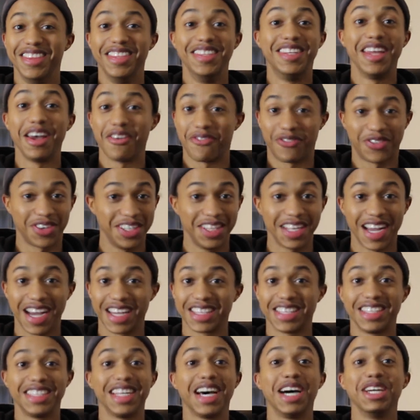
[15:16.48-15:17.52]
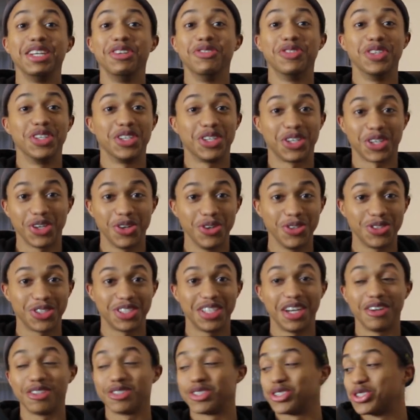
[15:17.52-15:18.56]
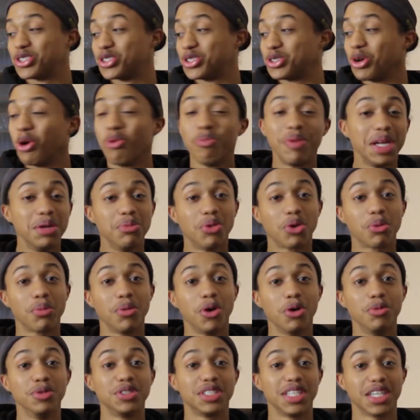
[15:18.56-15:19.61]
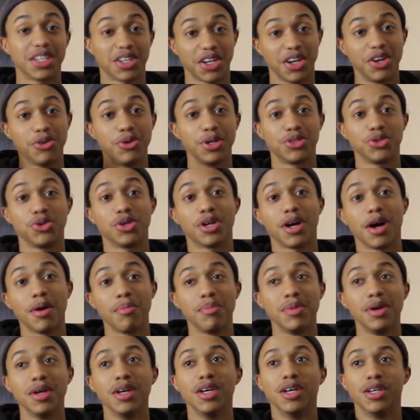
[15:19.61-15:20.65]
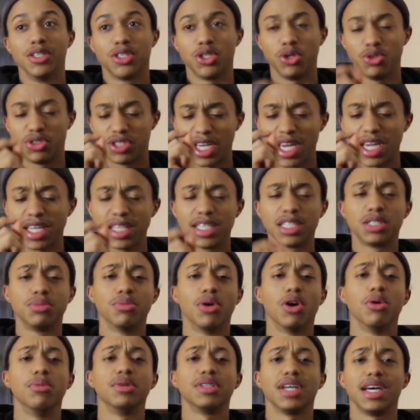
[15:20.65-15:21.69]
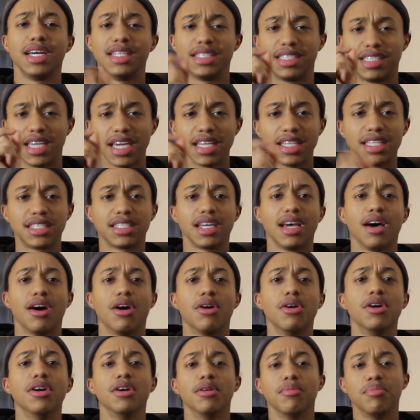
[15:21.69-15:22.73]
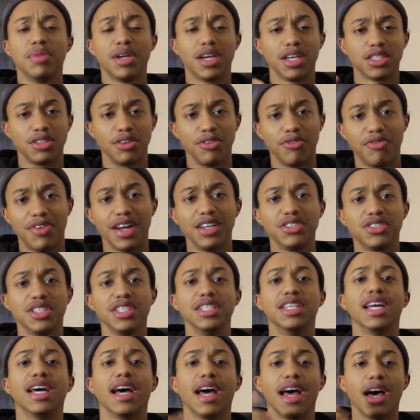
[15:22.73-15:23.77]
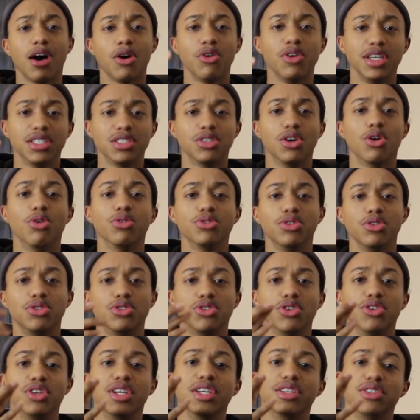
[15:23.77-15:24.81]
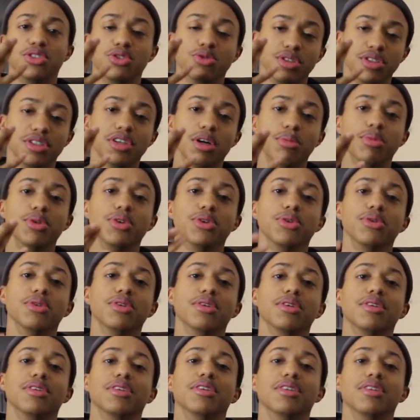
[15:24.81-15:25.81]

Definitely not, not even close. There's so many more moments that are going to come. So take this moment and take this L because eventually that L is going to turn into a W.